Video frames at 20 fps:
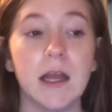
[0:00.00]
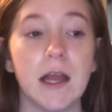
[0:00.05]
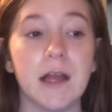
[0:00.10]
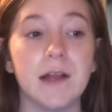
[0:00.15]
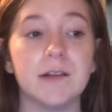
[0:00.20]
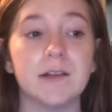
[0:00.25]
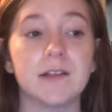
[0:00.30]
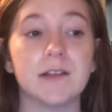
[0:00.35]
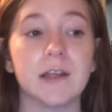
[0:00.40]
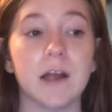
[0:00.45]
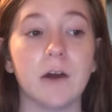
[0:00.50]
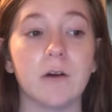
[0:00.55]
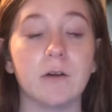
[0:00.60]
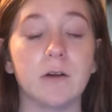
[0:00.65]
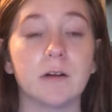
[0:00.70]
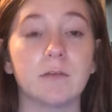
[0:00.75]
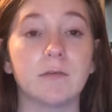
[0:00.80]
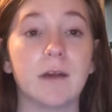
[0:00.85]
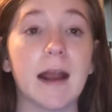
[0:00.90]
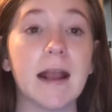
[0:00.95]
And
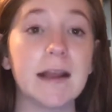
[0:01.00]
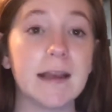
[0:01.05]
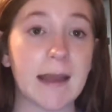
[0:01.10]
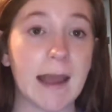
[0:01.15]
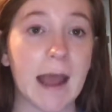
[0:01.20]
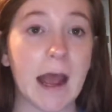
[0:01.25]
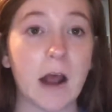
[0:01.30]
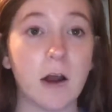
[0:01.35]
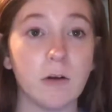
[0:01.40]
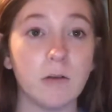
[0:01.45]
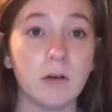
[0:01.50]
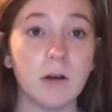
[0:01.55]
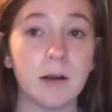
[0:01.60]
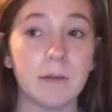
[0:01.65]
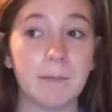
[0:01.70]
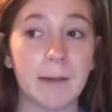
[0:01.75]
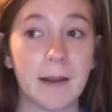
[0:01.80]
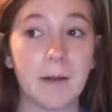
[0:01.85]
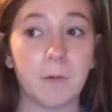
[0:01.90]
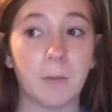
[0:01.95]
so right now,
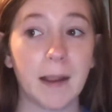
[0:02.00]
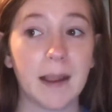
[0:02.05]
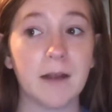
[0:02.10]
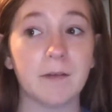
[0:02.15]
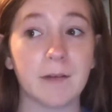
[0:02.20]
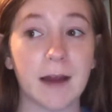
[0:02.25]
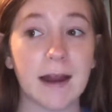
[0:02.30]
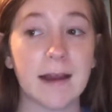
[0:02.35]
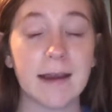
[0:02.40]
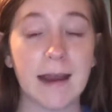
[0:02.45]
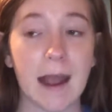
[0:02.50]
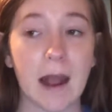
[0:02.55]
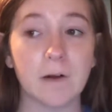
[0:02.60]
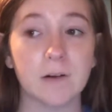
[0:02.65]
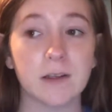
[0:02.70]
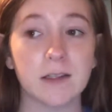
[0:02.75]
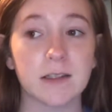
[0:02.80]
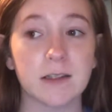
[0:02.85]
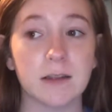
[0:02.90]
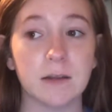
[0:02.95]
my weight right now
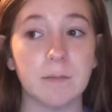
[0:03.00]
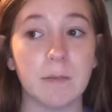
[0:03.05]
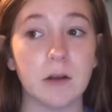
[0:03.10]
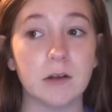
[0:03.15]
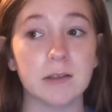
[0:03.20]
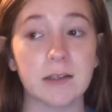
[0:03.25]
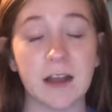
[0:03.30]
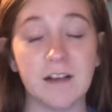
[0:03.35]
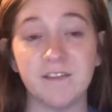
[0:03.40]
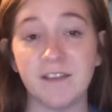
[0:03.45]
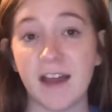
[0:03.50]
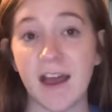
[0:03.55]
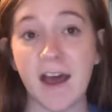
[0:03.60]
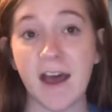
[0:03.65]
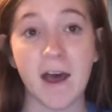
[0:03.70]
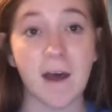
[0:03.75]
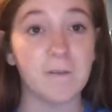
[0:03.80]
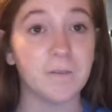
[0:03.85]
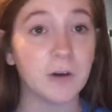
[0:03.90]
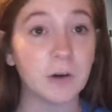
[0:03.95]
is the most I've
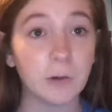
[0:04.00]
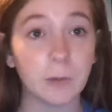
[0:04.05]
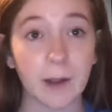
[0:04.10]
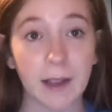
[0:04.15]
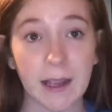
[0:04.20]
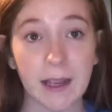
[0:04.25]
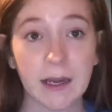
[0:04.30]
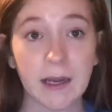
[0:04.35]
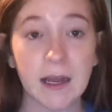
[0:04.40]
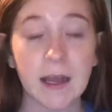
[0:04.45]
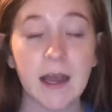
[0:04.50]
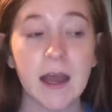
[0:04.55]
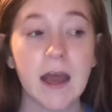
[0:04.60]
ever weighed.